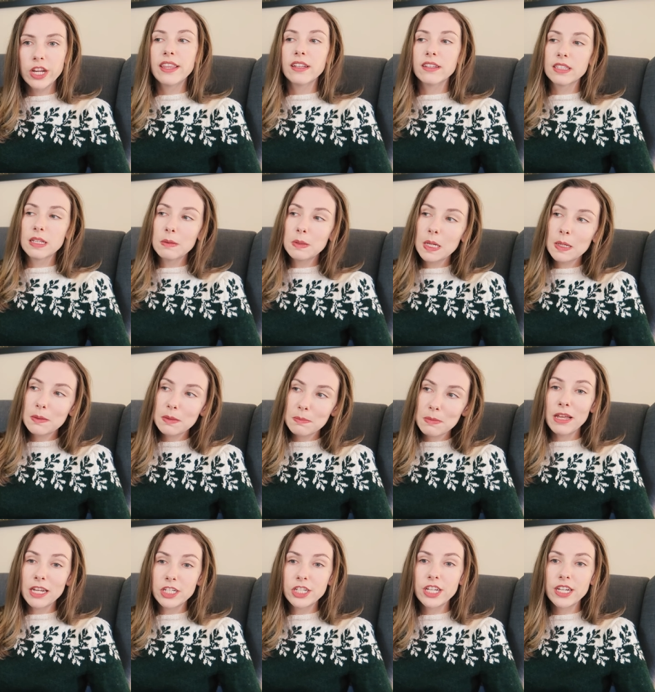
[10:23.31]
They'll sometimes
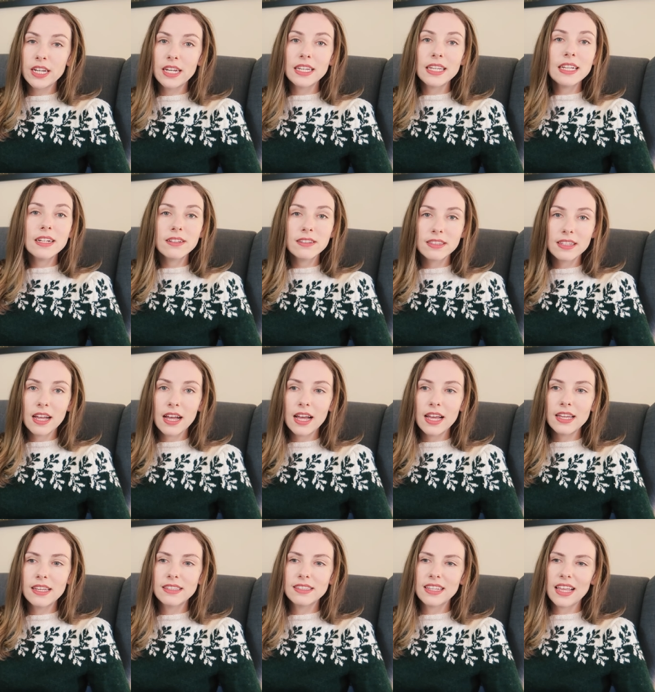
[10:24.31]
mention a needle
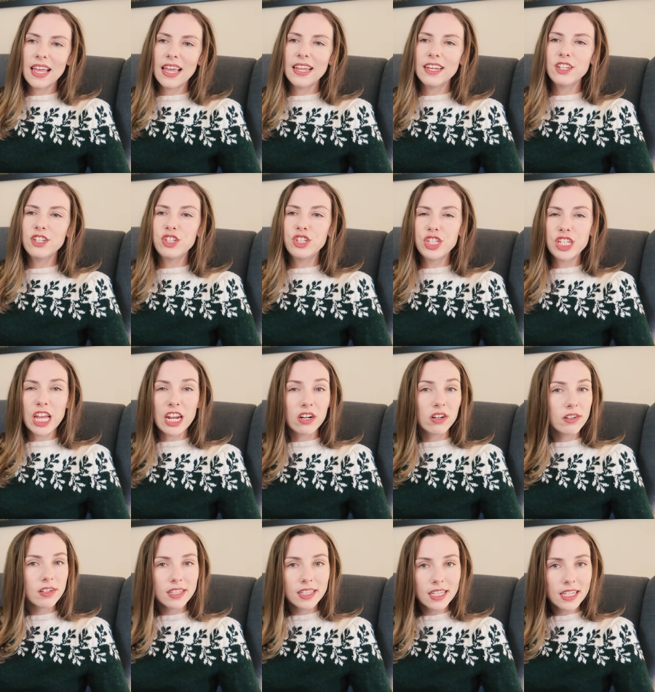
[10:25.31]
size and
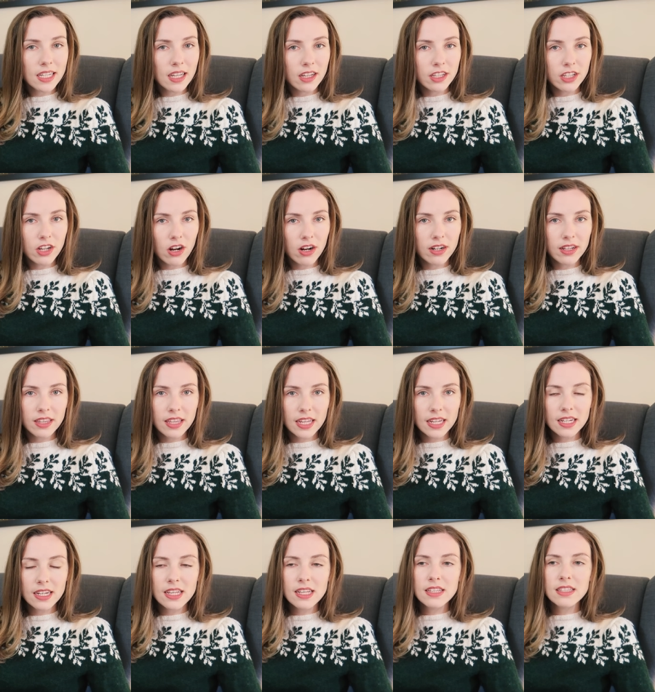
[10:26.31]
generally a yarn
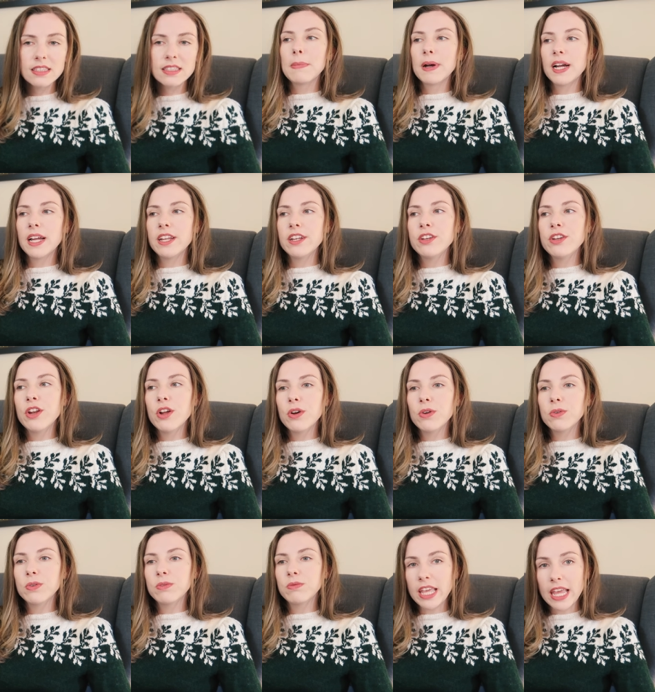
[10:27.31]
thickness, but
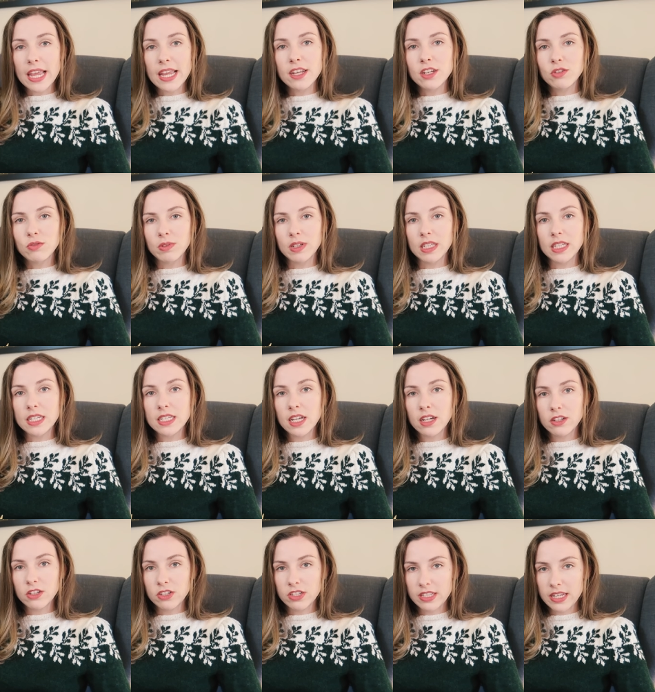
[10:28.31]
no gauge really to
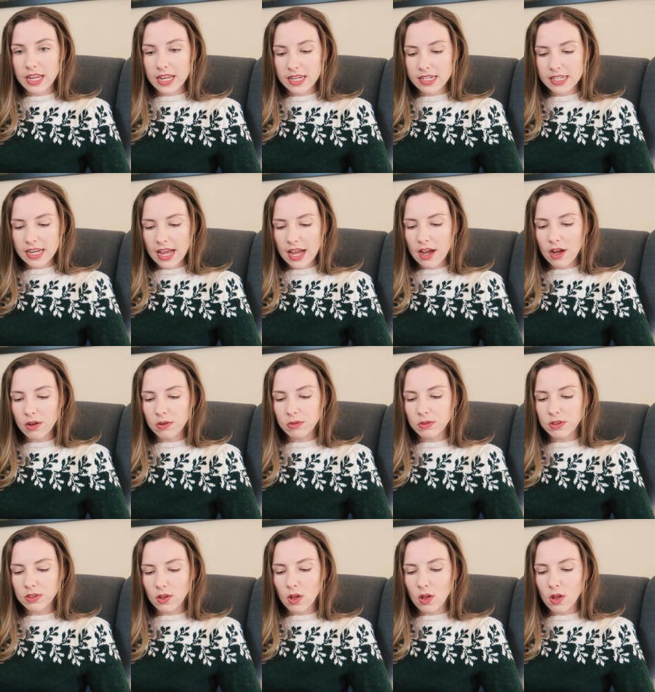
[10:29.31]
understand how